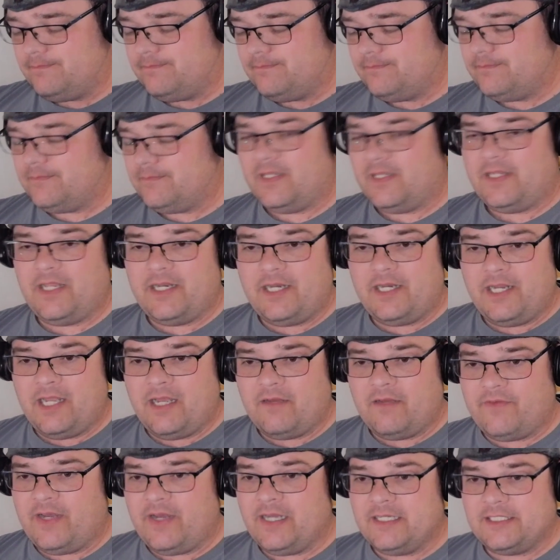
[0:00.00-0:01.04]
And then you
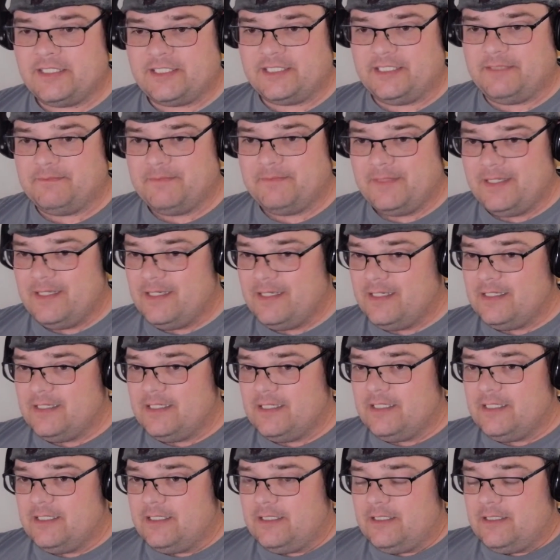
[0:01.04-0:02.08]
have Icy.
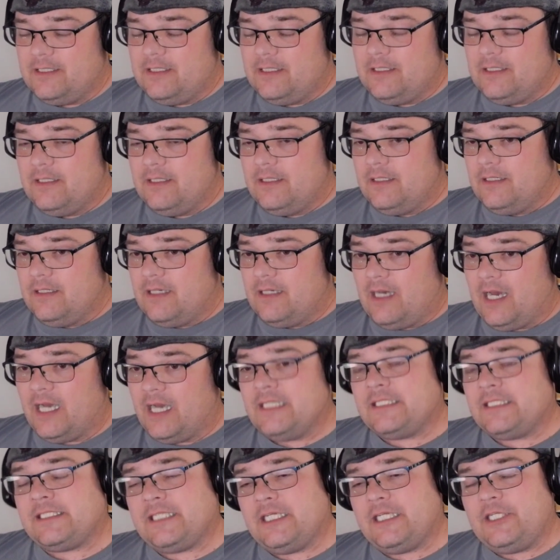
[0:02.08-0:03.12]

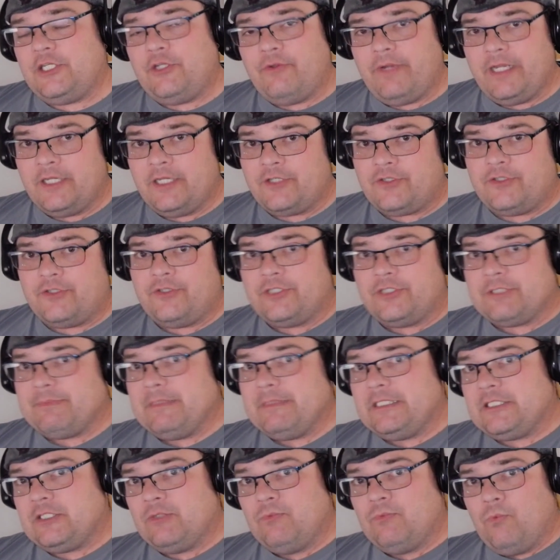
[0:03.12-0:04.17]
Icy, you introduced
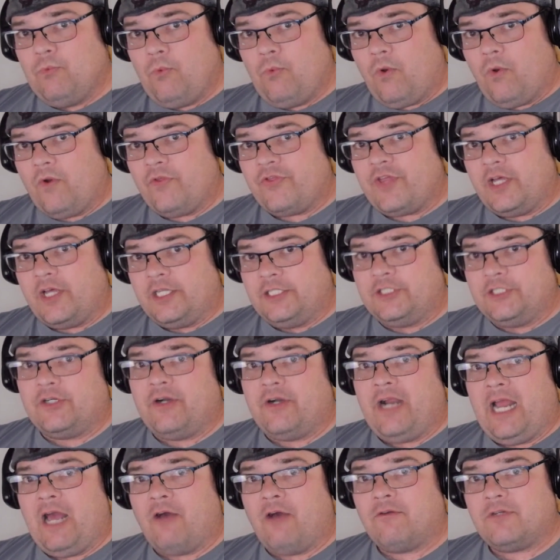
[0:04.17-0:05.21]
me to War Thunder.
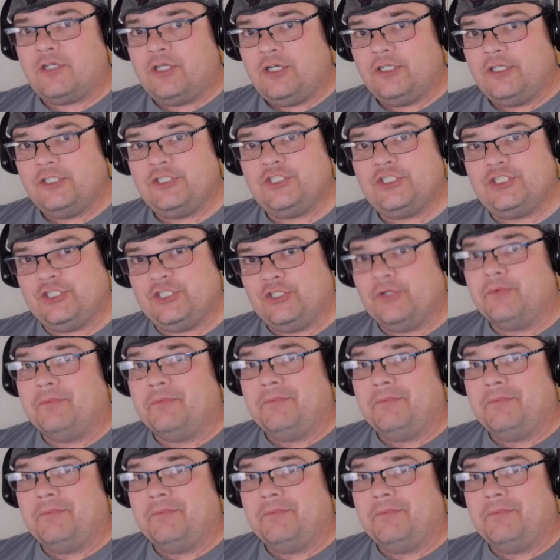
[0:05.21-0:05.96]
How could you?